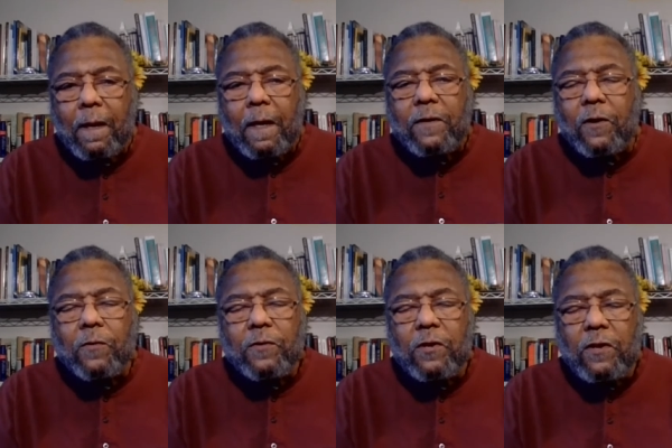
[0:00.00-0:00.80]
So
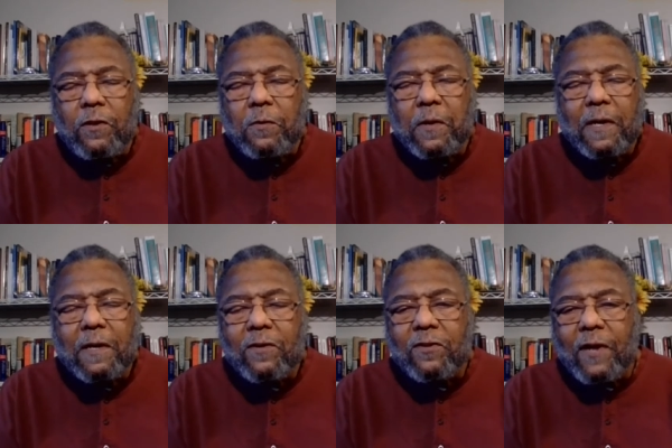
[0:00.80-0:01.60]
to you, it
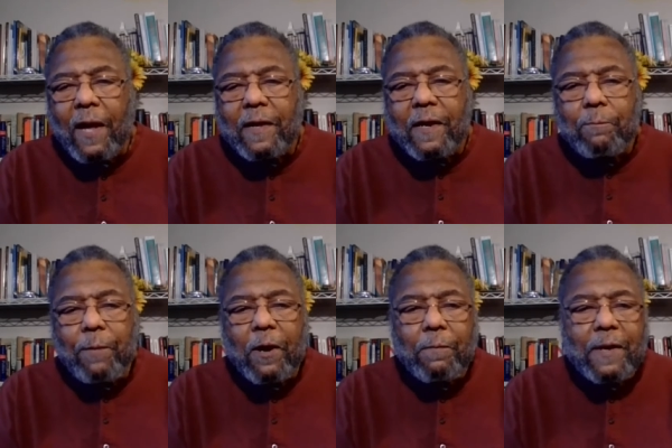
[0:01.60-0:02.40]
looks solid and
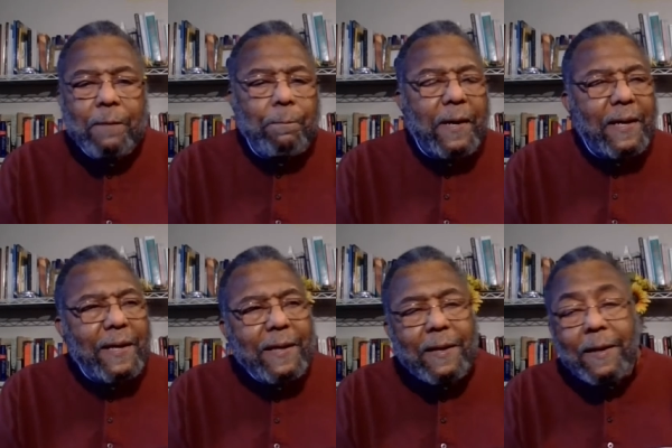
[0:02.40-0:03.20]
permanent, but
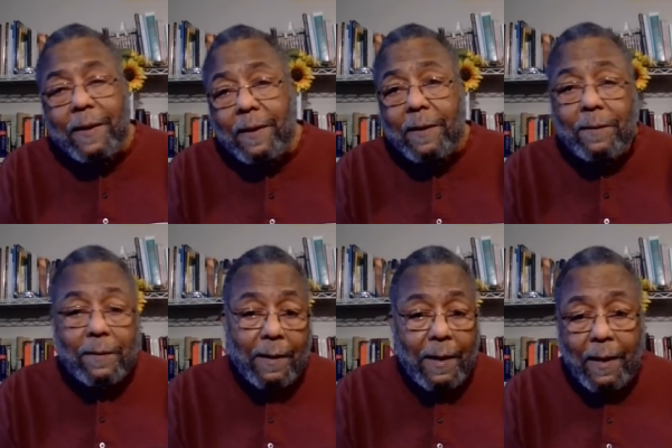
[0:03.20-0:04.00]
it is
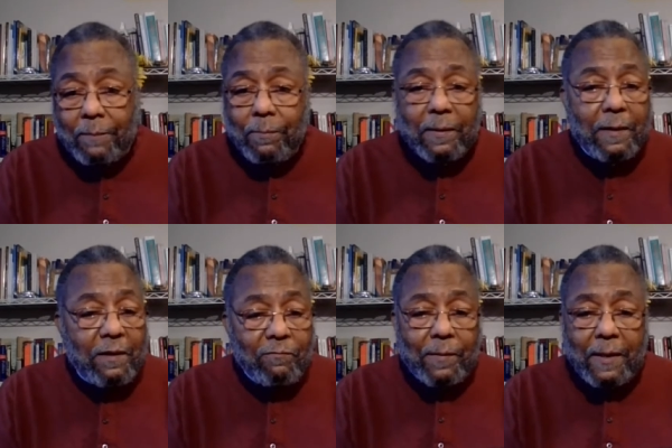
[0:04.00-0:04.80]
not.
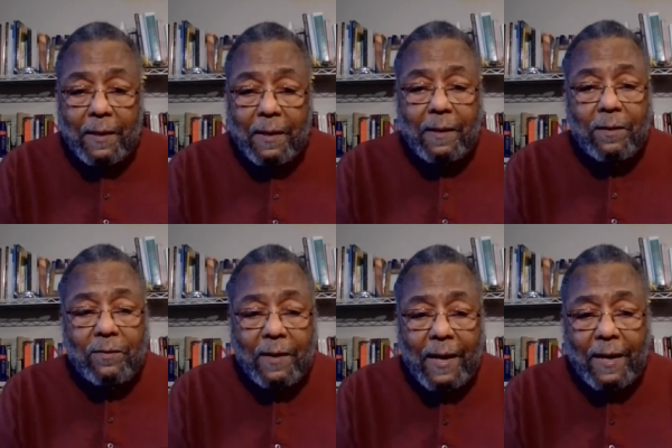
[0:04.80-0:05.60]
Believe me, it is
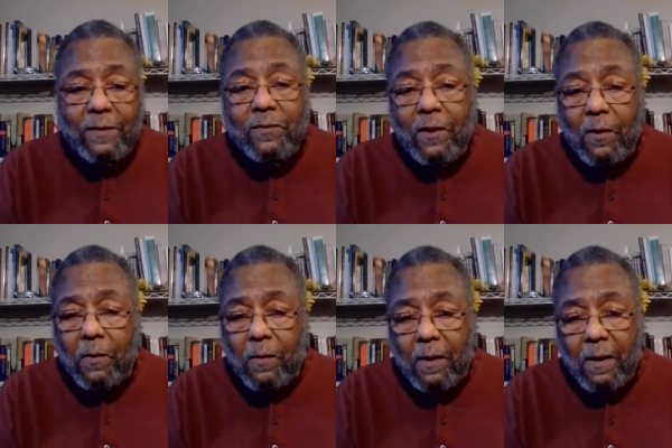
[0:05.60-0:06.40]
not.
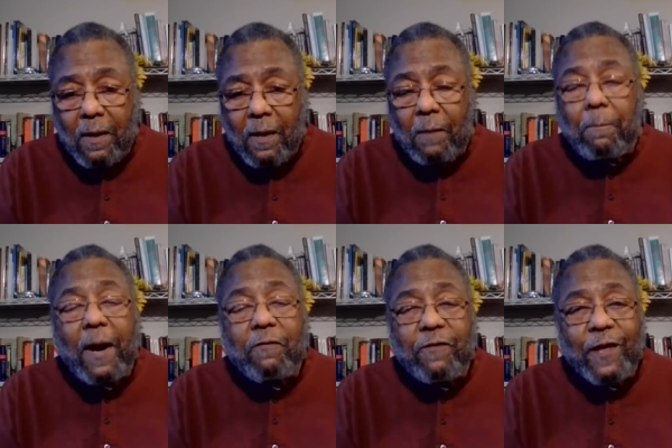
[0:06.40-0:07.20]
So,
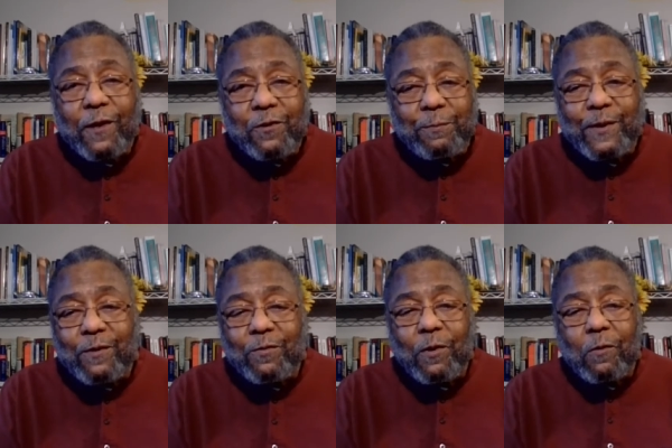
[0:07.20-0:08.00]
my fellow
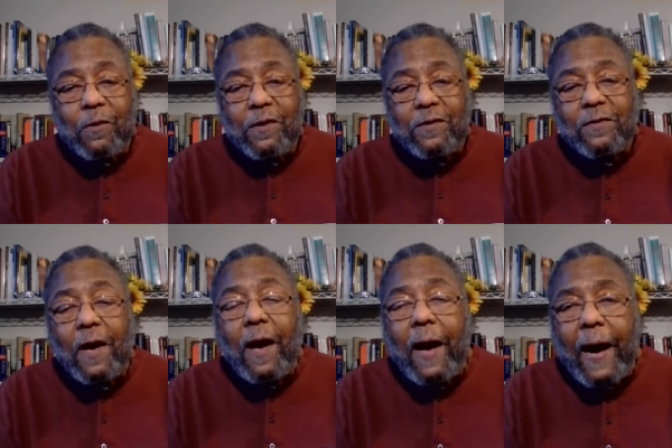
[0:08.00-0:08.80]
spiritual warriors,
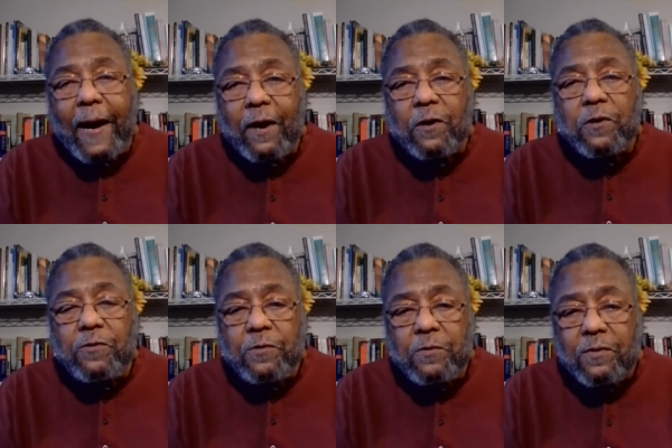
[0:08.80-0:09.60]
I
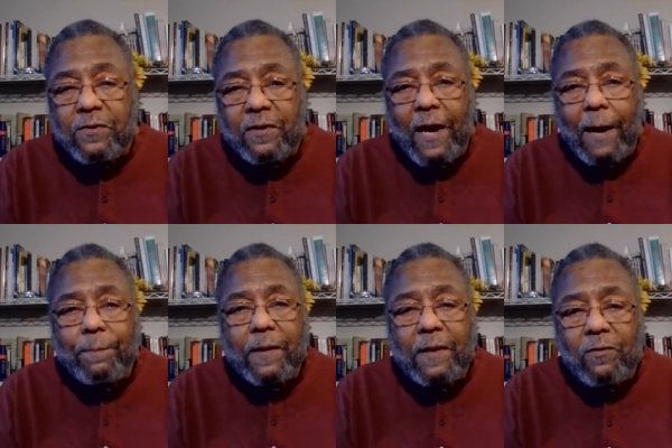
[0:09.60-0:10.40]
urge you to stop
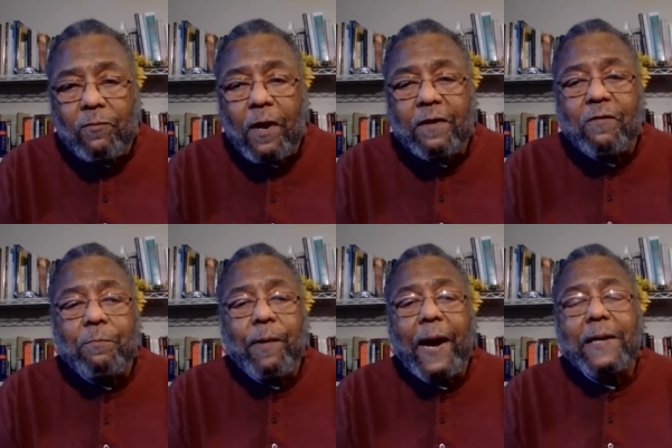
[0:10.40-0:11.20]
the destructive
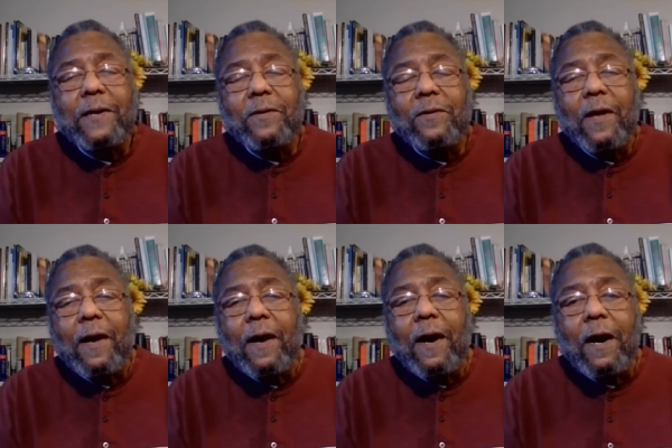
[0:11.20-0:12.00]
practice
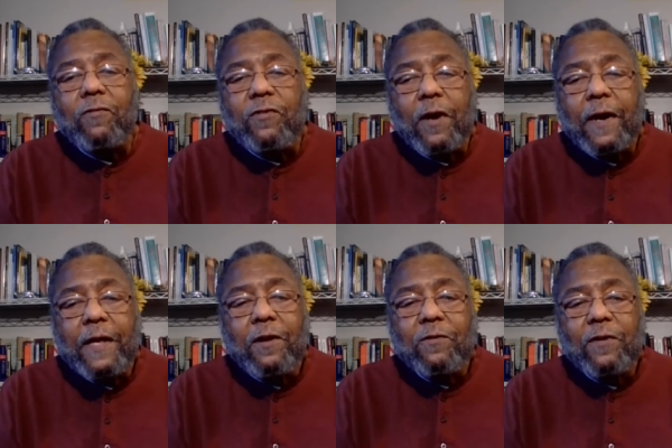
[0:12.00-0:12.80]
of
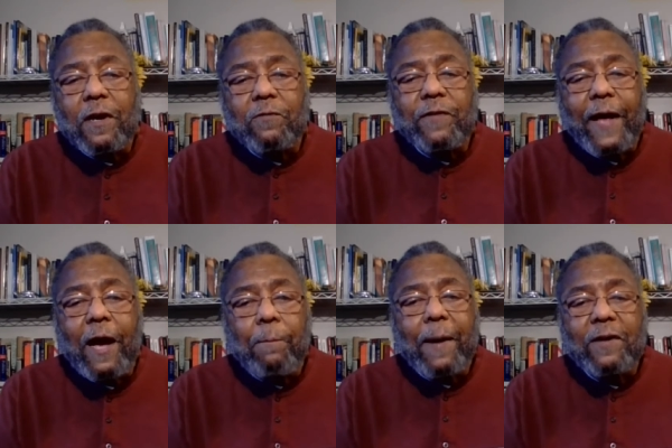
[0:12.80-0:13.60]
shutting yourself
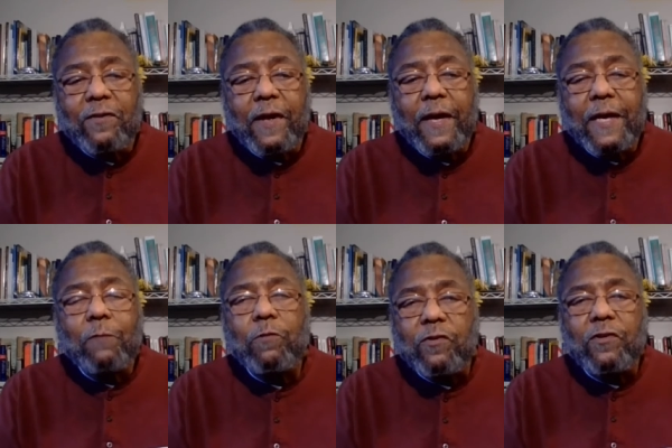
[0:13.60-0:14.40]
down by saying
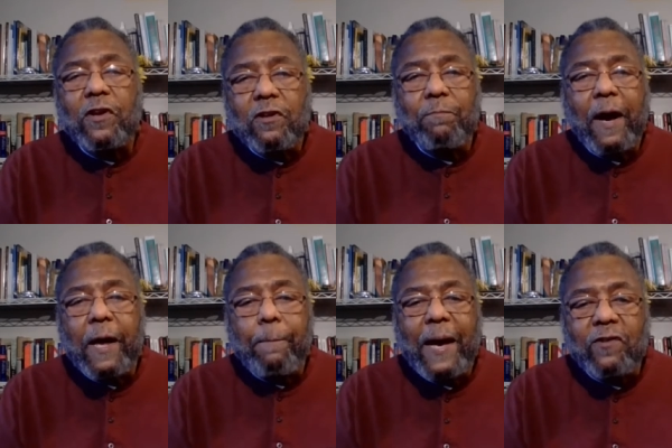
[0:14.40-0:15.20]
it was just my
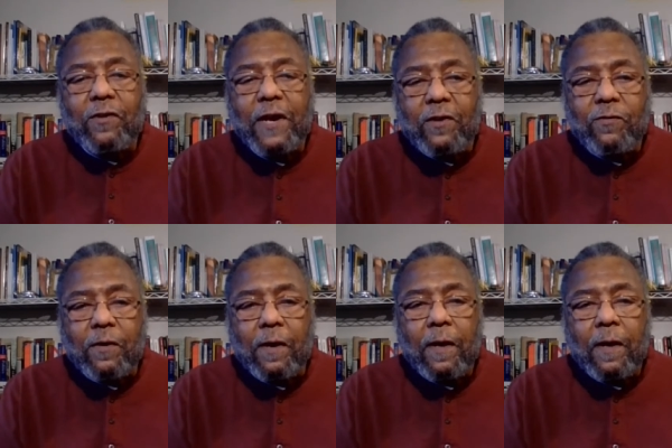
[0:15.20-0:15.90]
imagination.